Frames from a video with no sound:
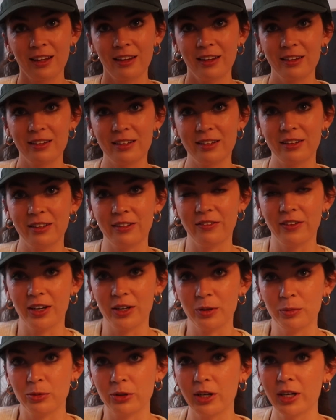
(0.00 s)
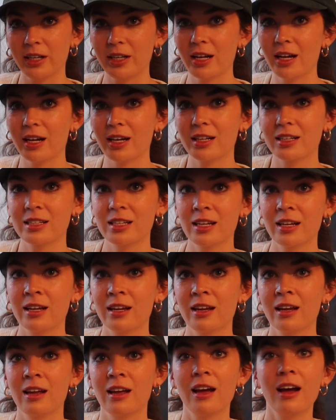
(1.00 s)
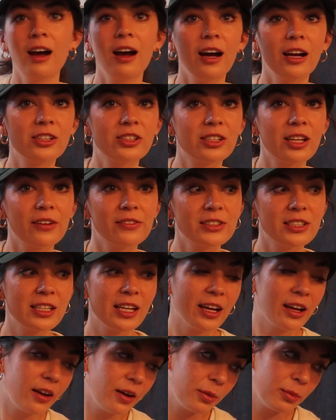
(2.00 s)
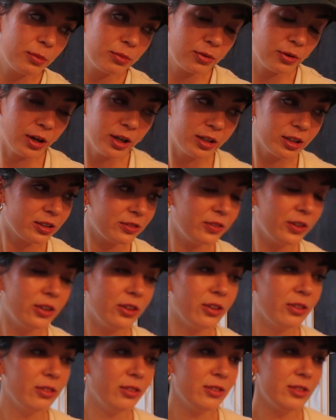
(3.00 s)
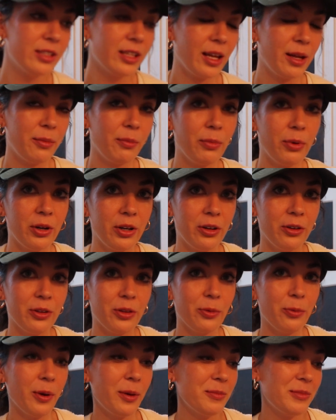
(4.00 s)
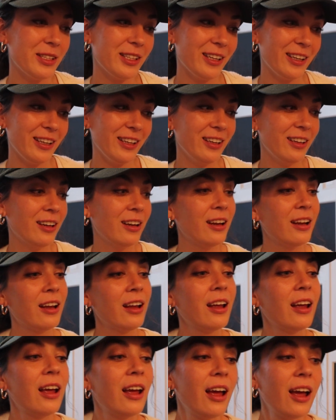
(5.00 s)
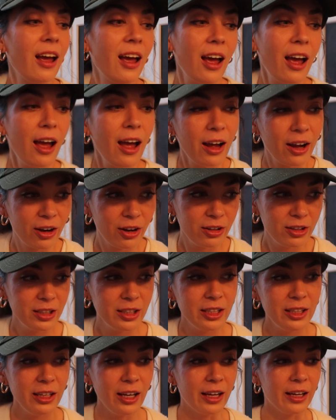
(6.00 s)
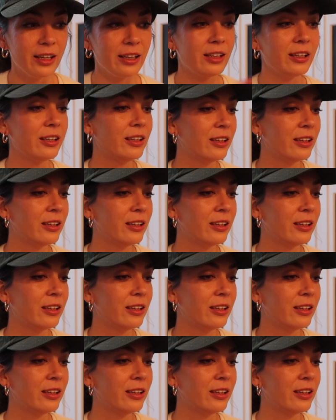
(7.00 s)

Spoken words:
This is the final product. I just have to take product photos and put it on the website and call it a day.